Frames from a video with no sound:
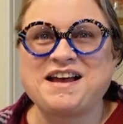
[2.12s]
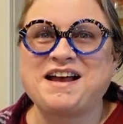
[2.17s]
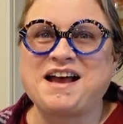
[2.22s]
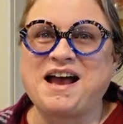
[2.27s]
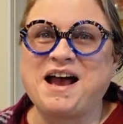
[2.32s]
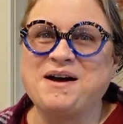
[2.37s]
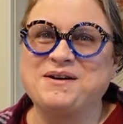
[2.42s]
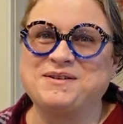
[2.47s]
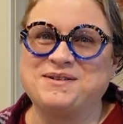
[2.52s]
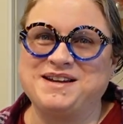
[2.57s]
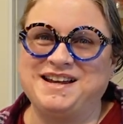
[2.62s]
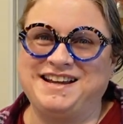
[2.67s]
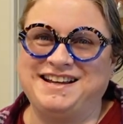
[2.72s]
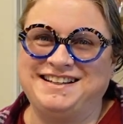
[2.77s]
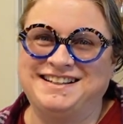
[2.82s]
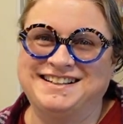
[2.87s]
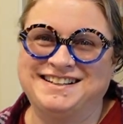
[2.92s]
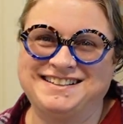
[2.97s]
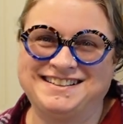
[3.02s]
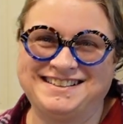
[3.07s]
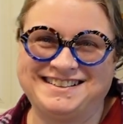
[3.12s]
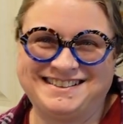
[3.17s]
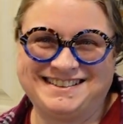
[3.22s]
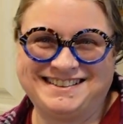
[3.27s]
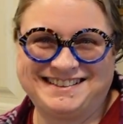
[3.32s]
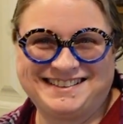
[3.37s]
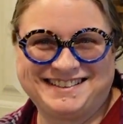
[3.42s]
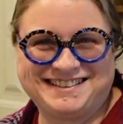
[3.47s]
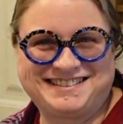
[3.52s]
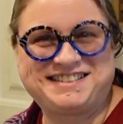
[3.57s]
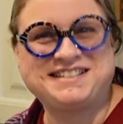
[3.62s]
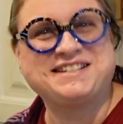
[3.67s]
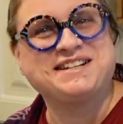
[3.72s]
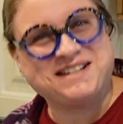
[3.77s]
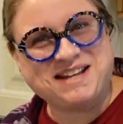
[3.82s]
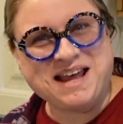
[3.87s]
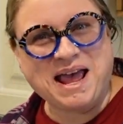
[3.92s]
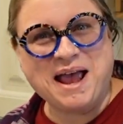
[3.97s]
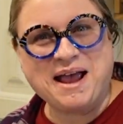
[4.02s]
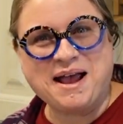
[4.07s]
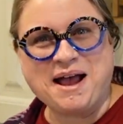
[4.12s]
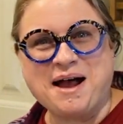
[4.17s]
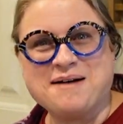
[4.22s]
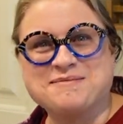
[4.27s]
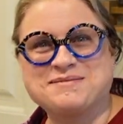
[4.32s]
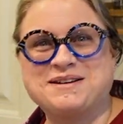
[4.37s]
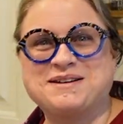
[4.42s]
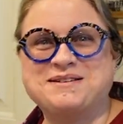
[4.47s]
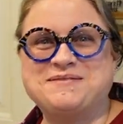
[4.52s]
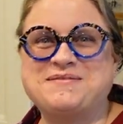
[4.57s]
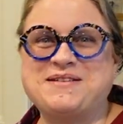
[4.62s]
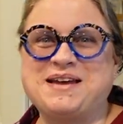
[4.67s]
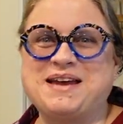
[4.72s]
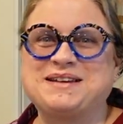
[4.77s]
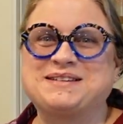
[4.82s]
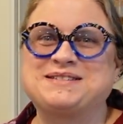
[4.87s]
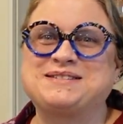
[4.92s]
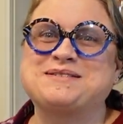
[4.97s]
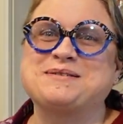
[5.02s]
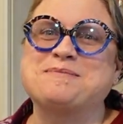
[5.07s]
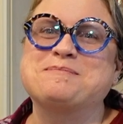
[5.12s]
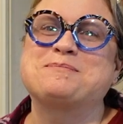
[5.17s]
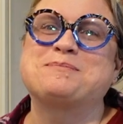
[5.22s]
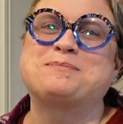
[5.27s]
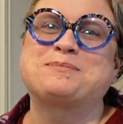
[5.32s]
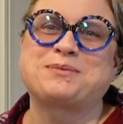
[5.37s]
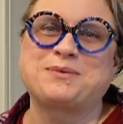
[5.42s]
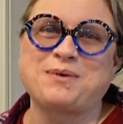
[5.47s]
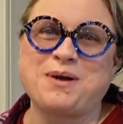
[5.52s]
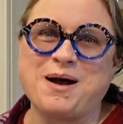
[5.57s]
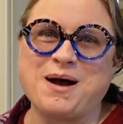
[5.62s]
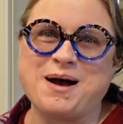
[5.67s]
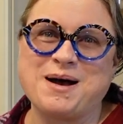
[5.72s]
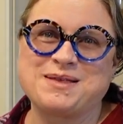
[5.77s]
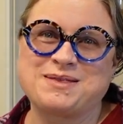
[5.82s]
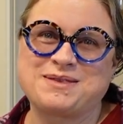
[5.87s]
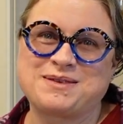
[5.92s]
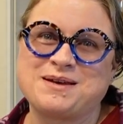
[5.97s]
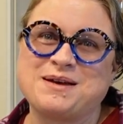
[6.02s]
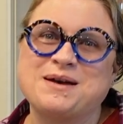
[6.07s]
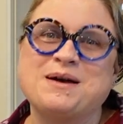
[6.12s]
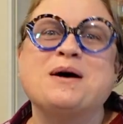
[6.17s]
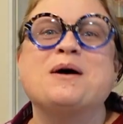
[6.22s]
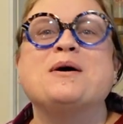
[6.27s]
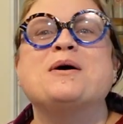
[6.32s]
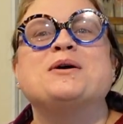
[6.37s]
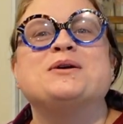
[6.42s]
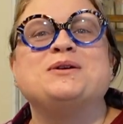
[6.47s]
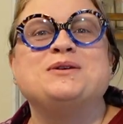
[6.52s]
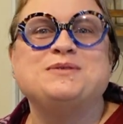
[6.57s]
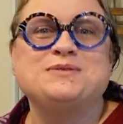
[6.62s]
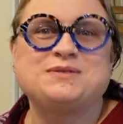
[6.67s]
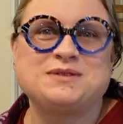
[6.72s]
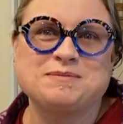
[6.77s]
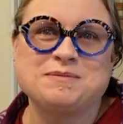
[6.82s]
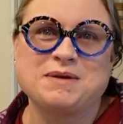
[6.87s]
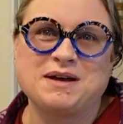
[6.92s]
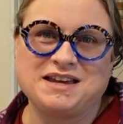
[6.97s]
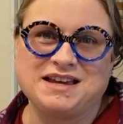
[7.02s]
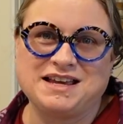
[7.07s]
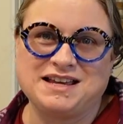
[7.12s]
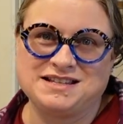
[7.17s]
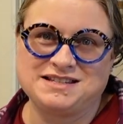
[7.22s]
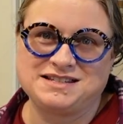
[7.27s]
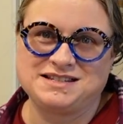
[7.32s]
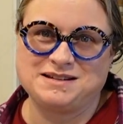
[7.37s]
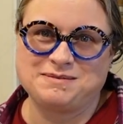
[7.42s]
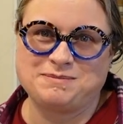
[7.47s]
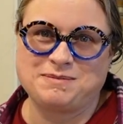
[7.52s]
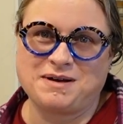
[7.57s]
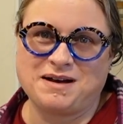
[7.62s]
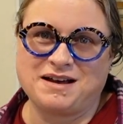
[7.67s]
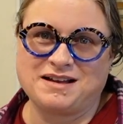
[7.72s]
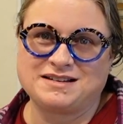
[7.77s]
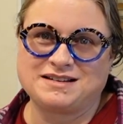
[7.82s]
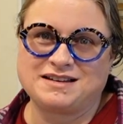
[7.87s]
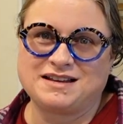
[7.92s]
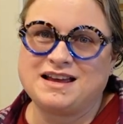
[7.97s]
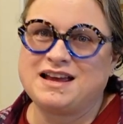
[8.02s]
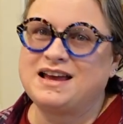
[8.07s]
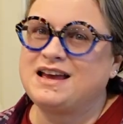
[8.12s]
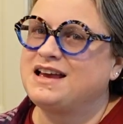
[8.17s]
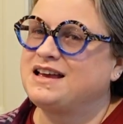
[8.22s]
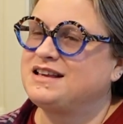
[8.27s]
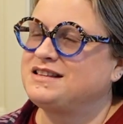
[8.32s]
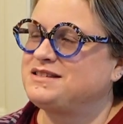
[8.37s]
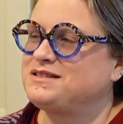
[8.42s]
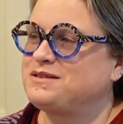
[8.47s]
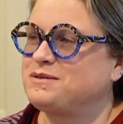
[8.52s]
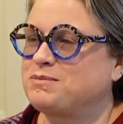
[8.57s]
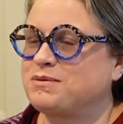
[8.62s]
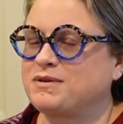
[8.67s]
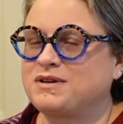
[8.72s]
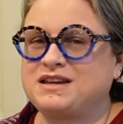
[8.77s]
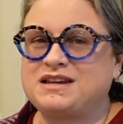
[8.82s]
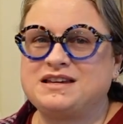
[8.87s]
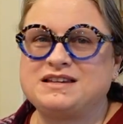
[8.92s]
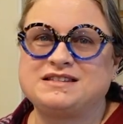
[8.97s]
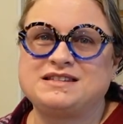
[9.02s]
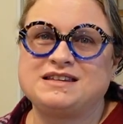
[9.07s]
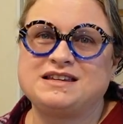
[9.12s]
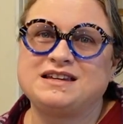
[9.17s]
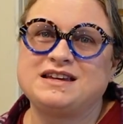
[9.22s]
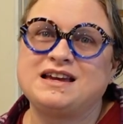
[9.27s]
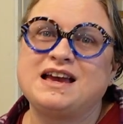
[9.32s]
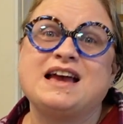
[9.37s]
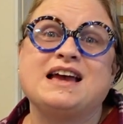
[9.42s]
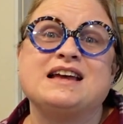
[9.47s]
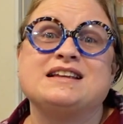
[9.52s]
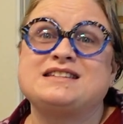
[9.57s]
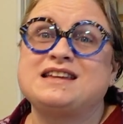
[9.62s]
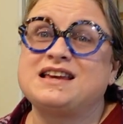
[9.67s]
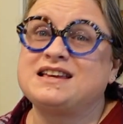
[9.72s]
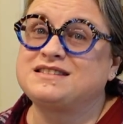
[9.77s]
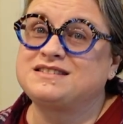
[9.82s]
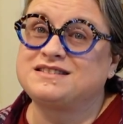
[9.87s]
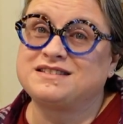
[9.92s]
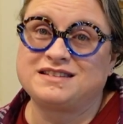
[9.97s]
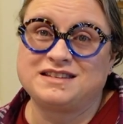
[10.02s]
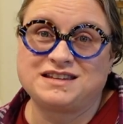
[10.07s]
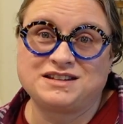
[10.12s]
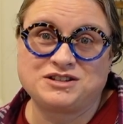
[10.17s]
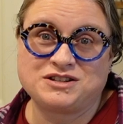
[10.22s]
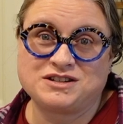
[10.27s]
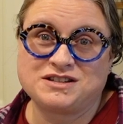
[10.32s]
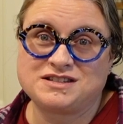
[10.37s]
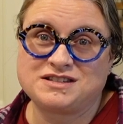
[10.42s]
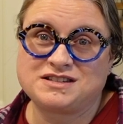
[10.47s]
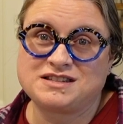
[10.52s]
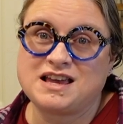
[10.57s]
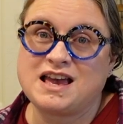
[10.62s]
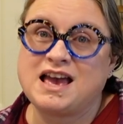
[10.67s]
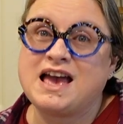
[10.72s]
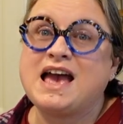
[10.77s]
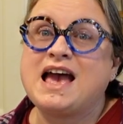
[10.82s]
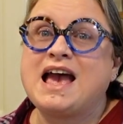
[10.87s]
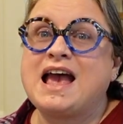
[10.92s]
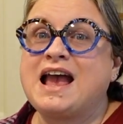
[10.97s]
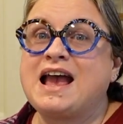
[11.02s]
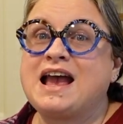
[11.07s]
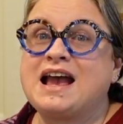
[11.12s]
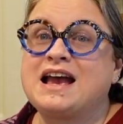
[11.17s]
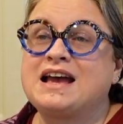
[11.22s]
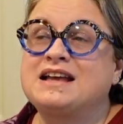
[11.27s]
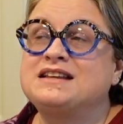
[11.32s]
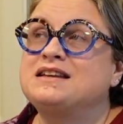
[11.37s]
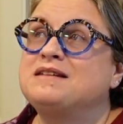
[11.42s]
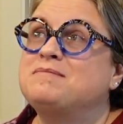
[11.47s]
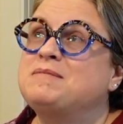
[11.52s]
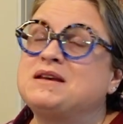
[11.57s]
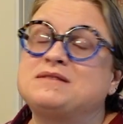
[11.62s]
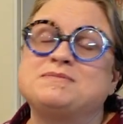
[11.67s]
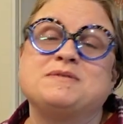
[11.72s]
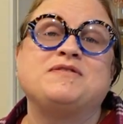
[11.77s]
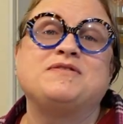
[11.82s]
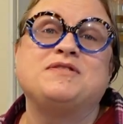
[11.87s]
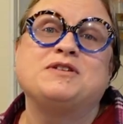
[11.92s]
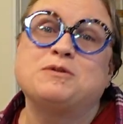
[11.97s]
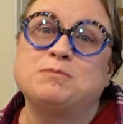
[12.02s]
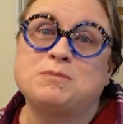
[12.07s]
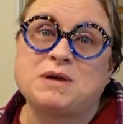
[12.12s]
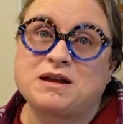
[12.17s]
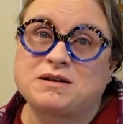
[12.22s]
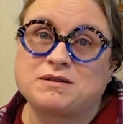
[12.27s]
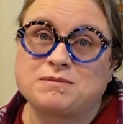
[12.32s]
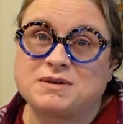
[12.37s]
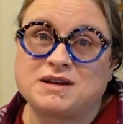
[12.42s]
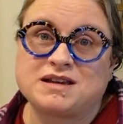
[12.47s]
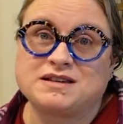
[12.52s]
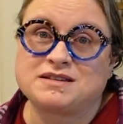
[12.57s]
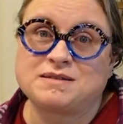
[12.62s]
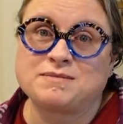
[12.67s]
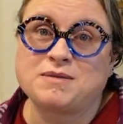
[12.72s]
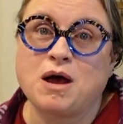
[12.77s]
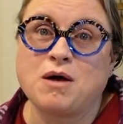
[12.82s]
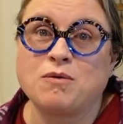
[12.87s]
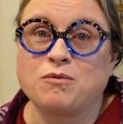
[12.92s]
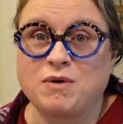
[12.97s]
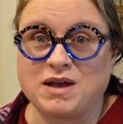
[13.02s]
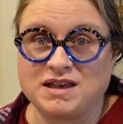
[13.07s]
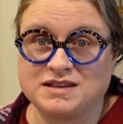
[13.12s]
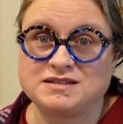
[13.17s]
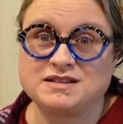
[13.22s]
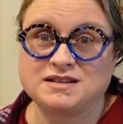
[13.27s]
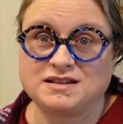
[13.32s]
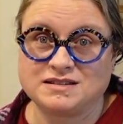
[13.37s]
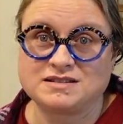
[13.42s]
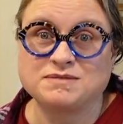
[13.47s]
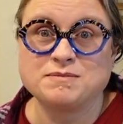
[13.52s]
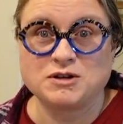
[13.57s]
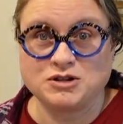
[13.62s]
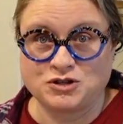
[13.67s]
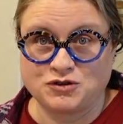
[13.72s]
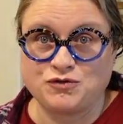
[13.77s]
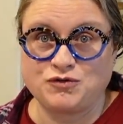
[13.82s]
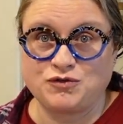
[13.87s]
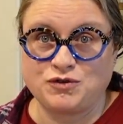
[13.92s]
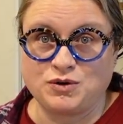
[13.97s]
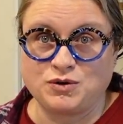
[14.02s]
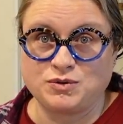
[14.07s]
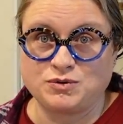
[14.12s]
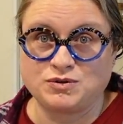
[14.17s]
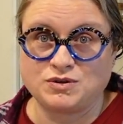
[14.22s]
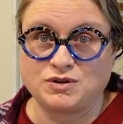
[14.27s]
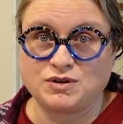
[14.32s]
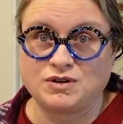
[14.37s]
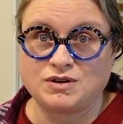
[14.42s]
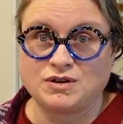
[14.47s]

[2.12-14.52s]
Howdy! So today I'm going to make some broth using my Instant Pot. It's super easy, it tastes delicious, and it makes me feel better because I'm not wasting as much food.